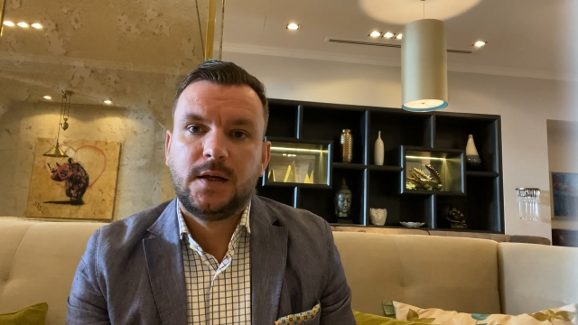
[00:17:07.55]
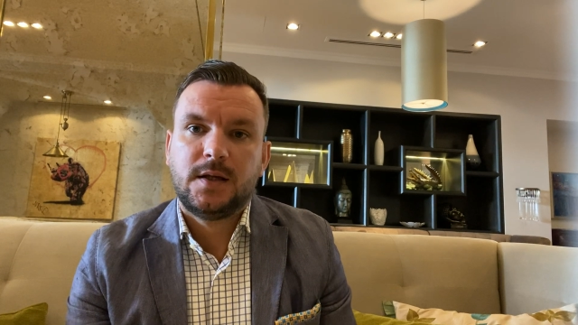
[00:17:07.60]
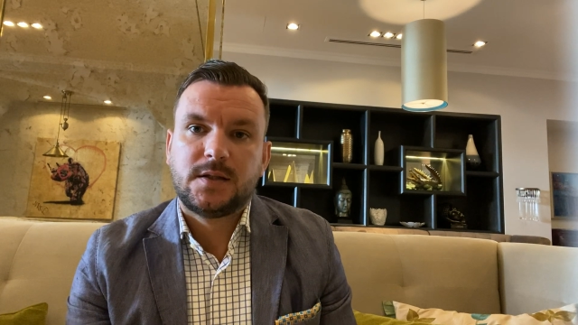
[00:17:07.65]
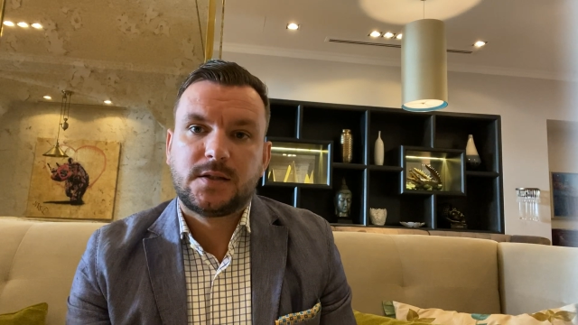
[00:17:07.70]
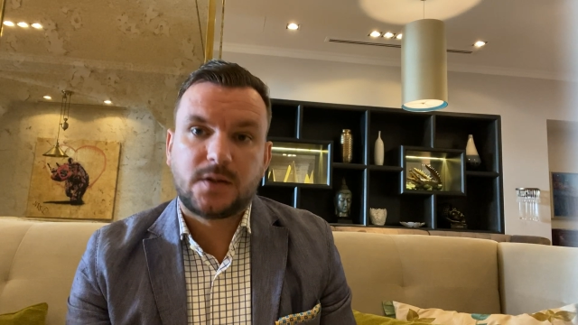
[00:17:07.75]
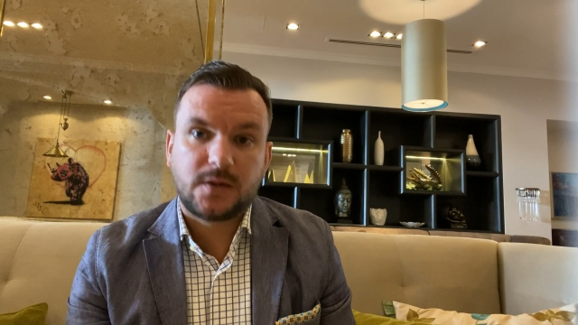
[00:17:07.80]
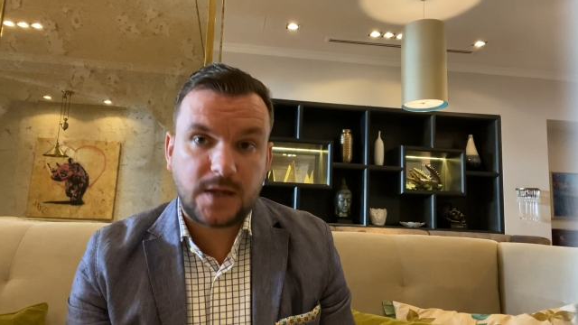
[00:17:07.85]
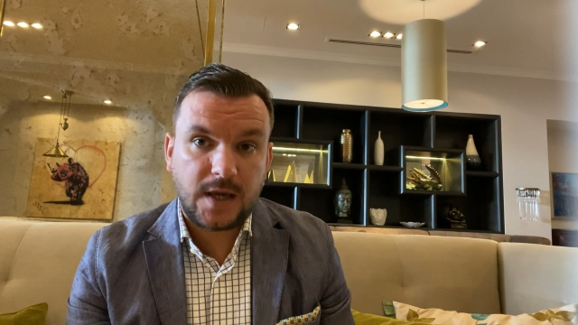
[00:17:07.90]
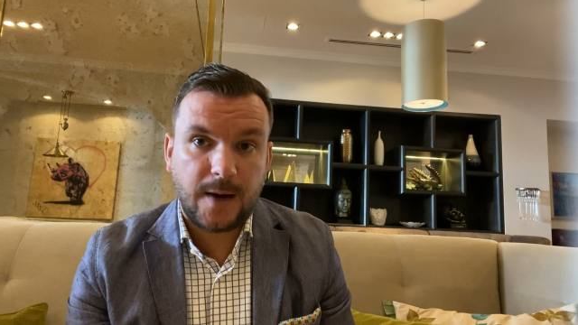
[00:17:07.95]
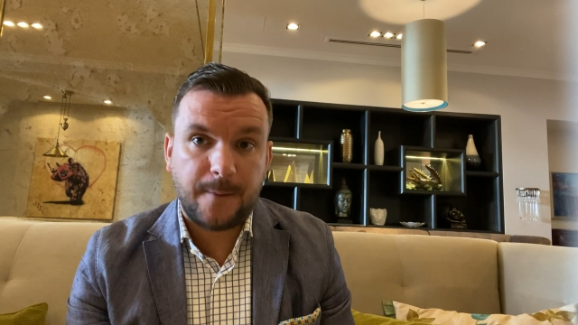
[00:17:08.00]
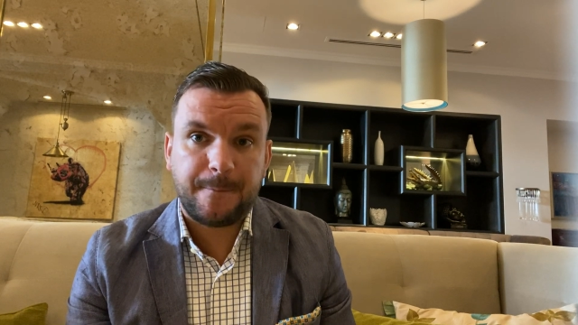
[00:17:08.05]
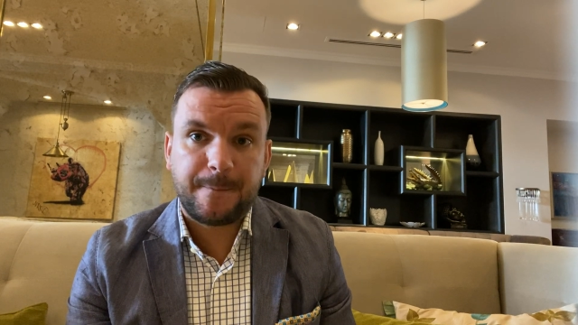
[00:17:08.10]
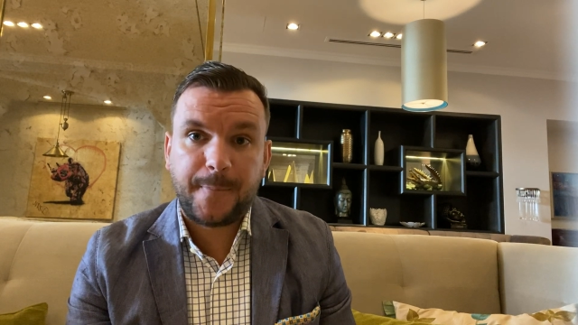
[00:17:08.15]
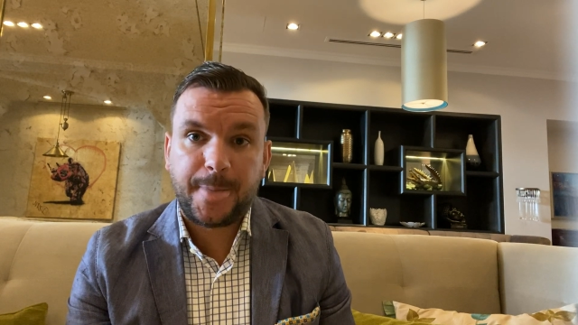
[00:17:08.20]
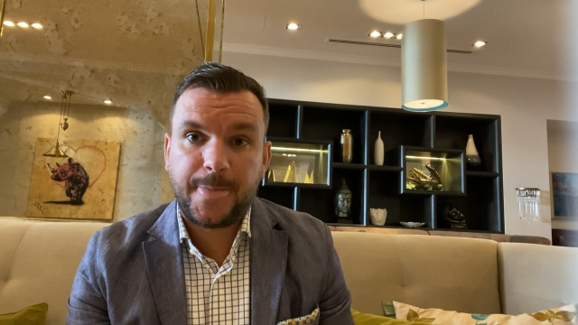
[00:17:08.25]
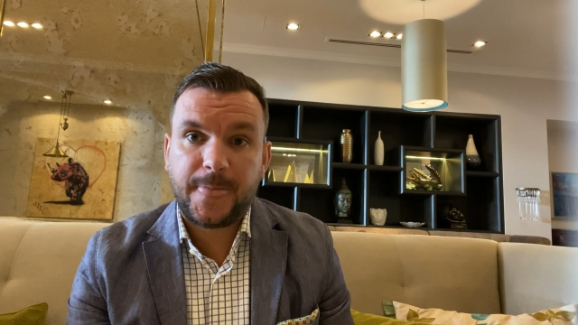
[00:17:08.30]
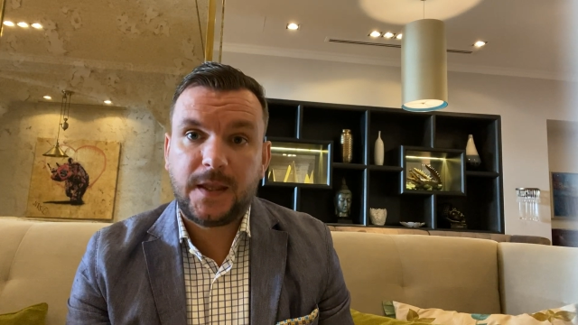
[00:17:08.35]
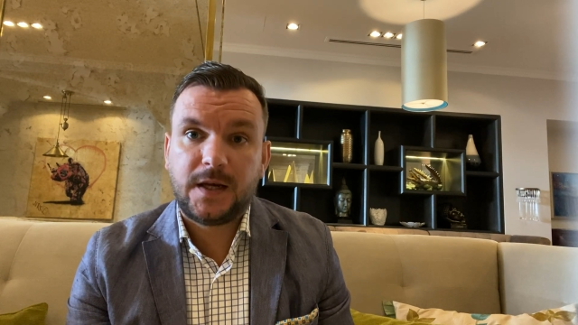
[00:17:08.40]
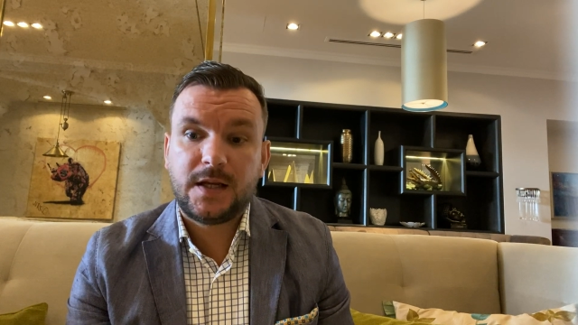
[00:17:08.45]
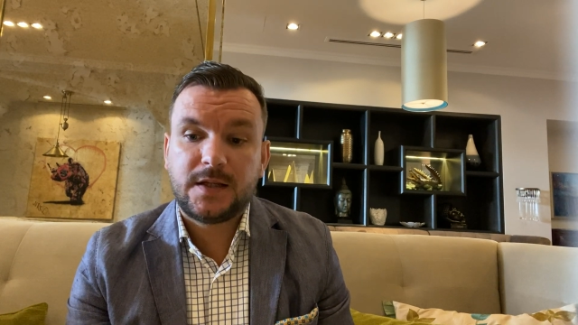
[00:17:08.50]
So yeah,
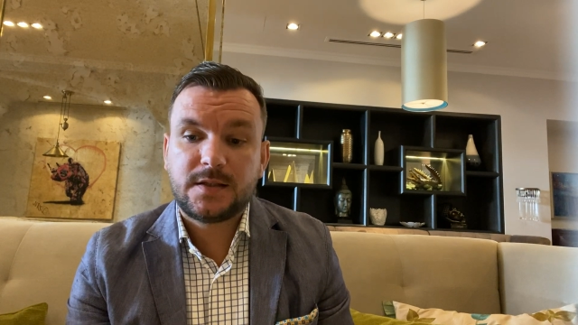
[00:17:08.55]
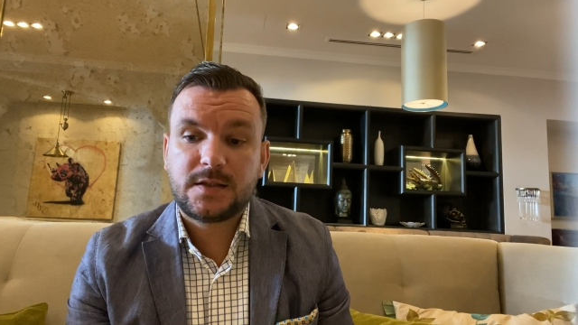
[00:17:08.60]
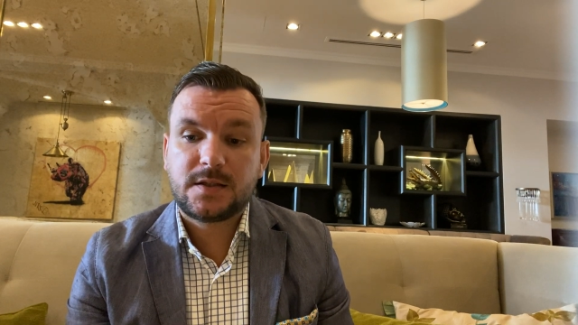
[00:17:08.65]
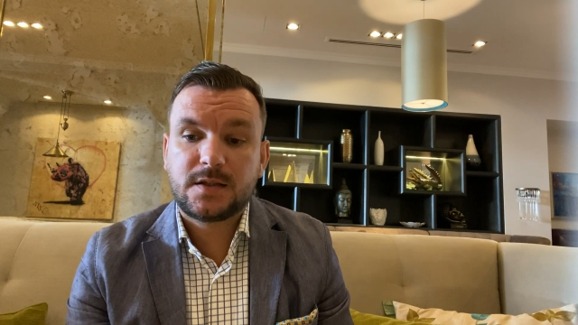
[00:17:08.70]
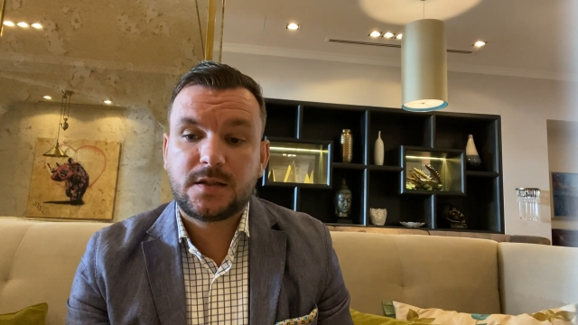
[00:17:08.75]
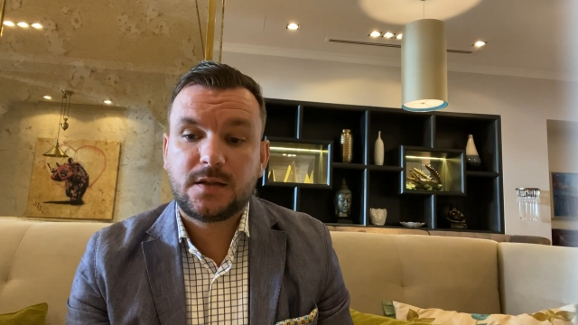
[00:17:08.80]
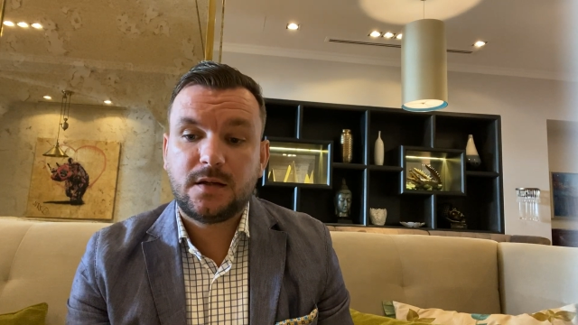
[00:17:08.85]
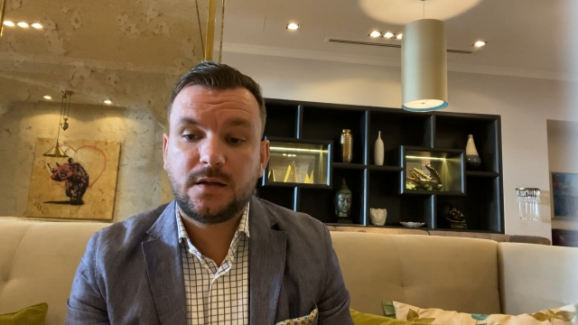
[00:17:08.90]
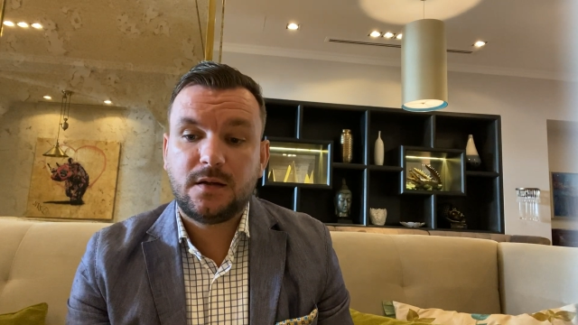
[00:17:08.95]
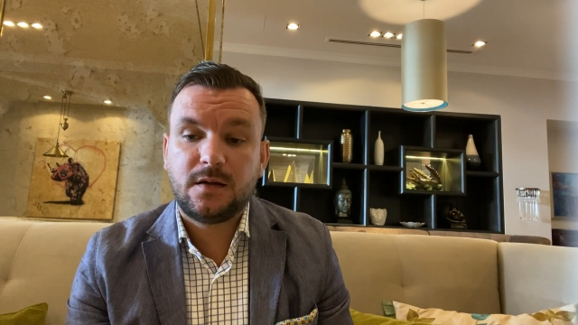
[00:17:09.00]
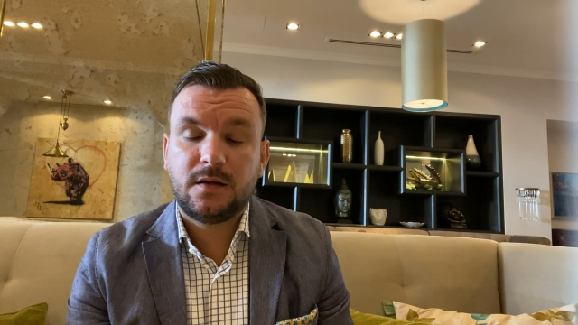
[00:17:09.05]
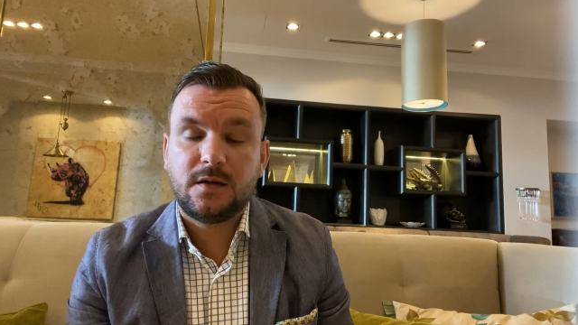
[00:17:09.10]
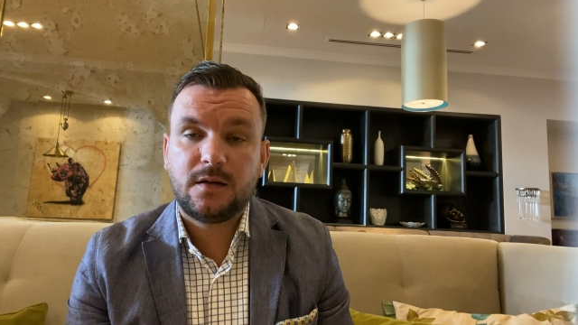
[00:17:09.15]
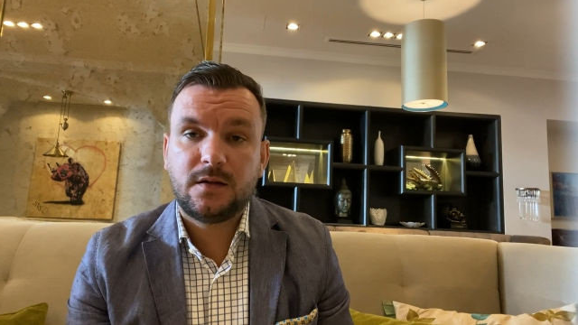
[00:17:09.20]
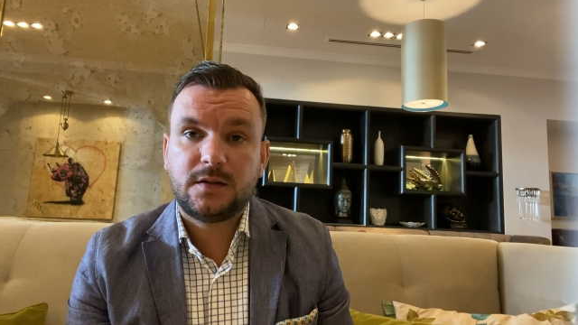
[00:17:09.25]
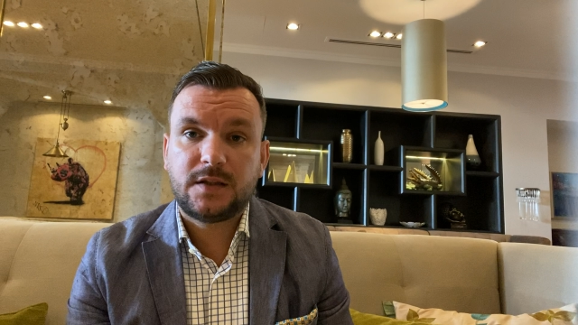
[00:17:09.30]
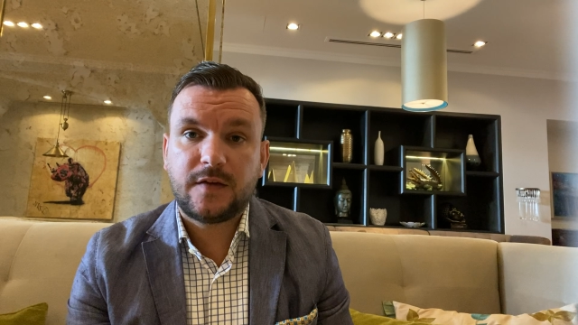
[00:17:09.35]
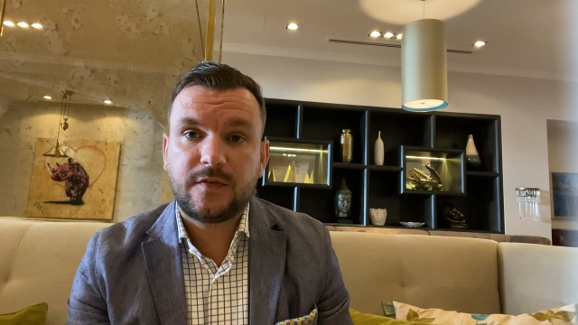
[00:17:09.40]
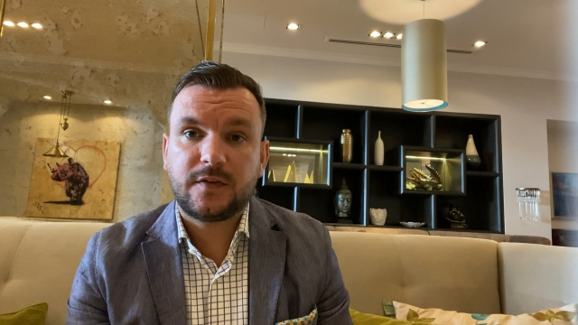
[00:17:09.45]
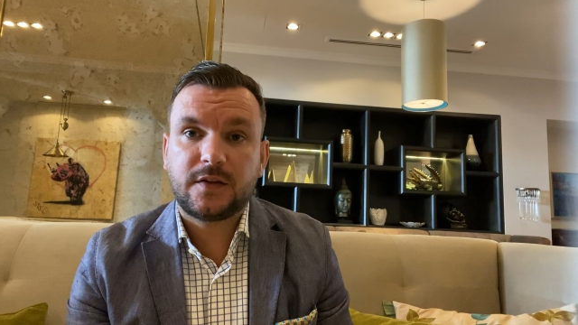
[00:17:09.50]
let's
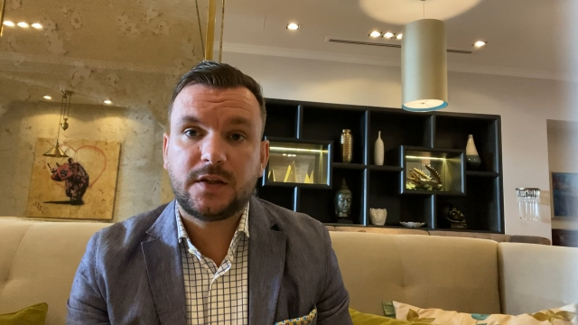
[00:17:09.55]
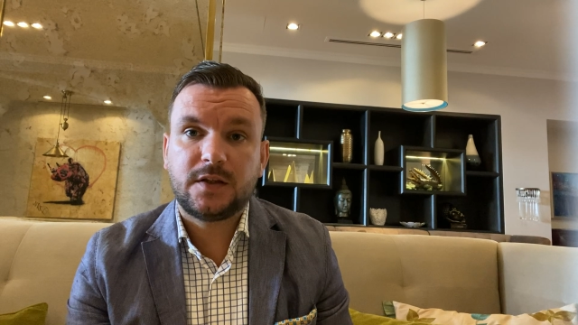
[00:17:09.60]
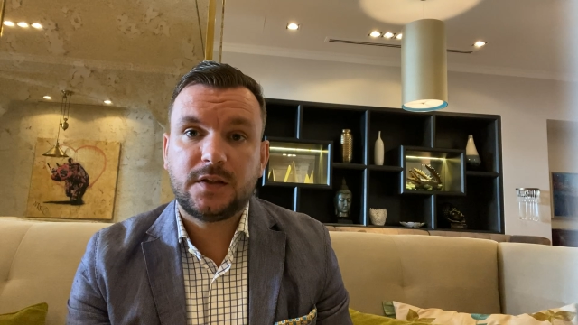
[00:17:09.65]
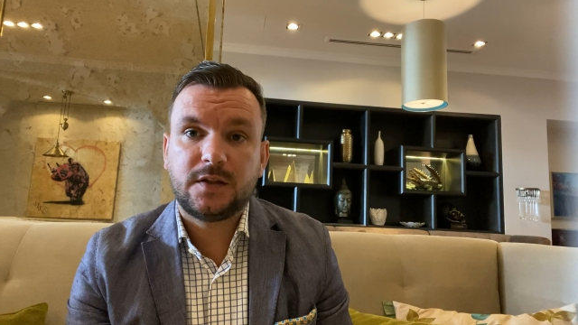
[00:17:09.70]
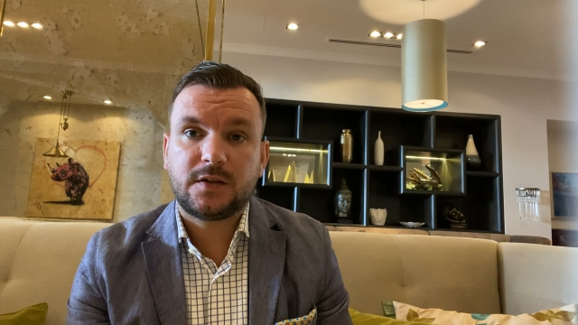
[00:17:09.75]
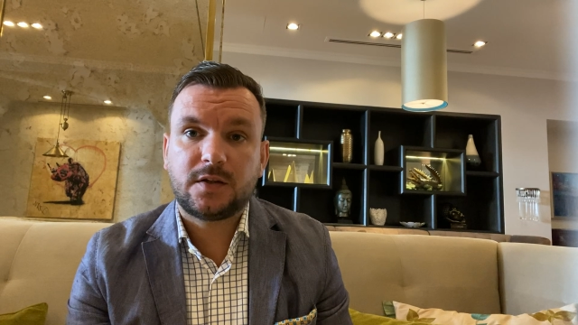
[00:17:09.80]
definitely